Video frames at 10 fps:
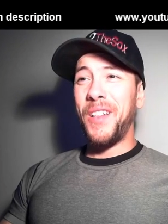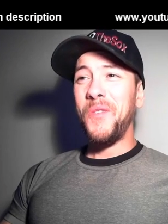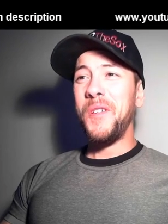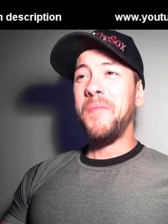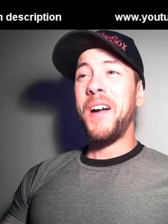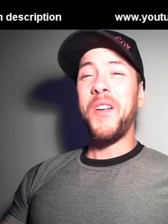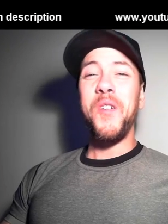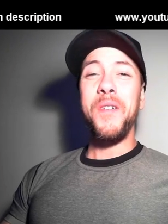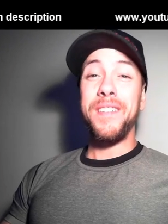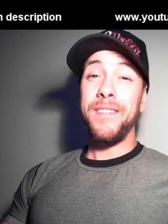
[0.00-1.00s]

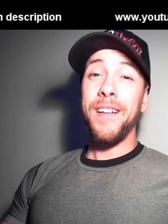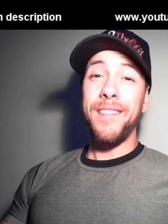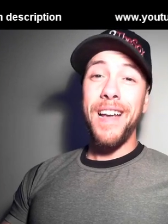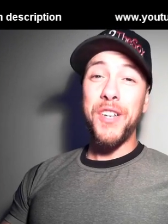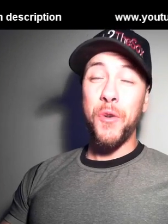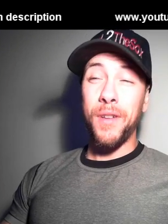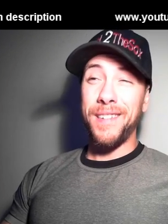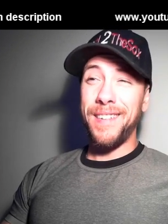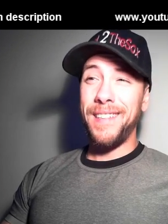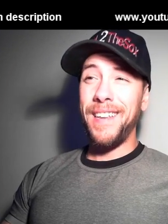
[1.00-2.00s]
Luimarco is not natural
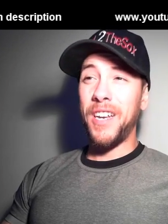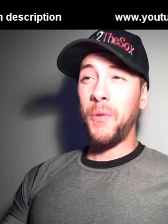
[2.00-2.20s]
because I take